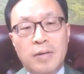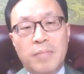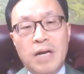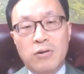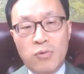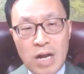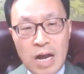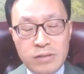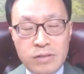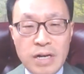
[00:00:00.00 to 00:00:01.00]
My own
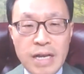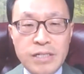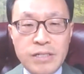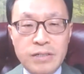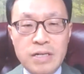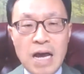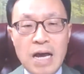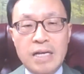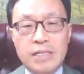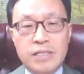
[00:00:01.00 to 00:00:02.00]
consolation
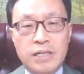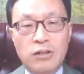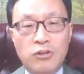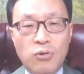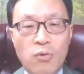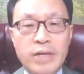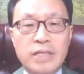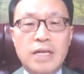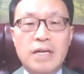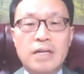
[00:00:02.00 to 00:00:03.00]
lies in the
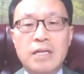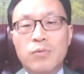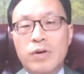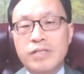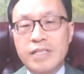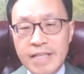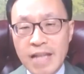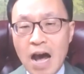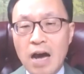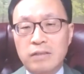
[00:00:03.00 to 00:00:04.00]
knowing that it was
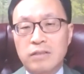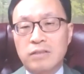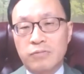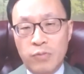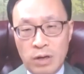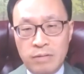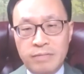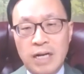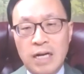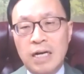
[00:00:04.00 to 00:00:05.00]
not the will
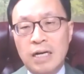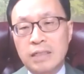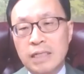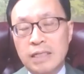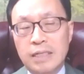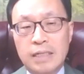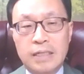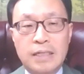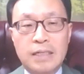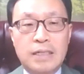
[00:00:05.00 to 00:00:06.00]
of God
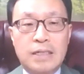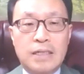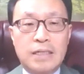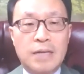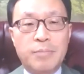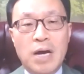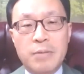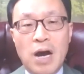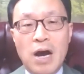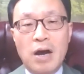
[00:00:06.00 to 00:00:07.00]
that my
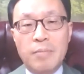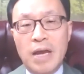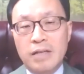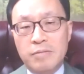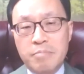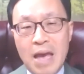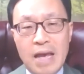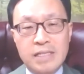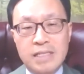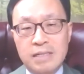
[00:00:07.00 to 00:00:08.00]
mom had a
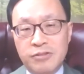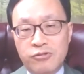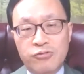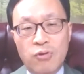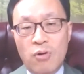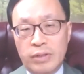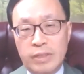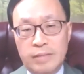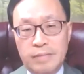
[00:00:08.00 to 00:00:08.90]
massive stroke,